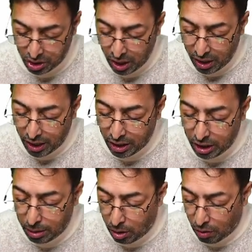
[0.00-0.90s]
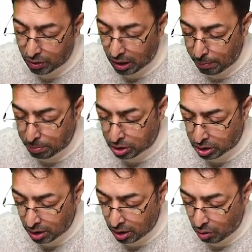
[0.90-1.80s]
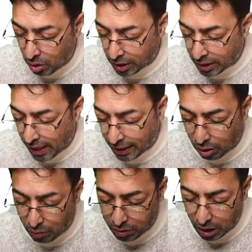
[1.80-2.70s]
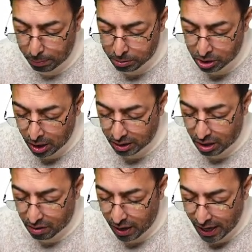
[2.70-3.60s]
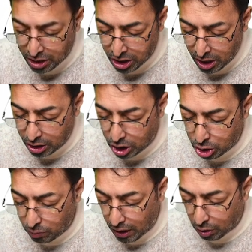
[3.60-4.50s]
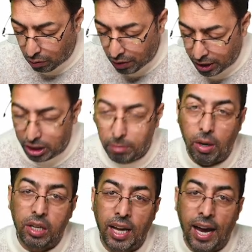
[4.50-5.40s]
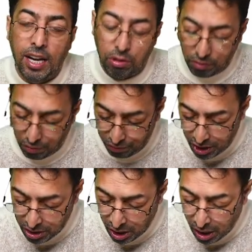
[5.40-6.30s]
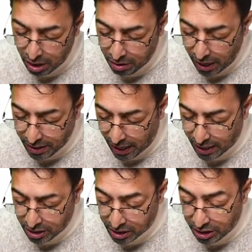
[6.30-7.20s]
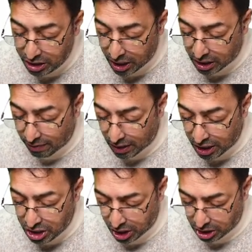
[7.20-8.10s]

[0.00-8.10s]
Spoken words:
Erythema of the lips, or the cracking of the lips, the rash, the swelling of erythema at the hands of the feet, red eyes, conjunctival injection,